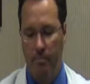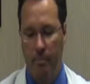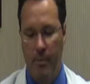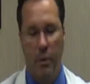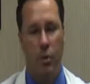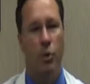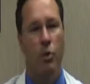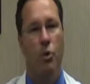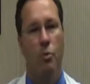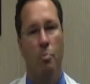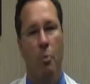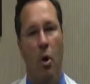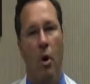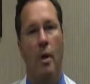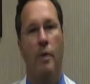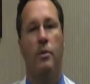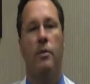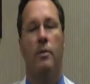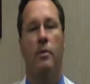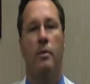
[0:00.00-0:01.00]
There's two
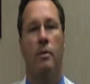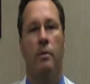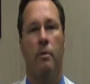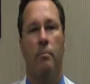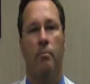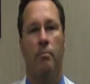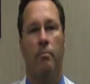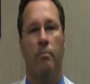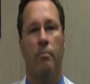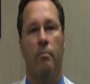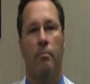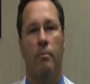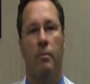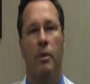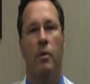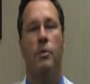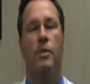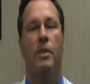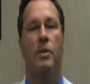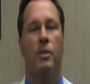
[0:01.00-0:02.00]
parts to
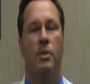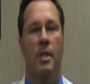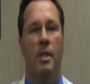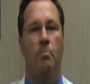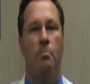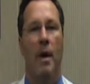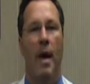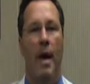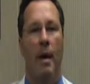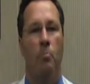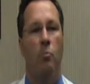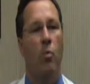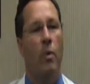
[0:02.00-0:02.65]
using CPAP.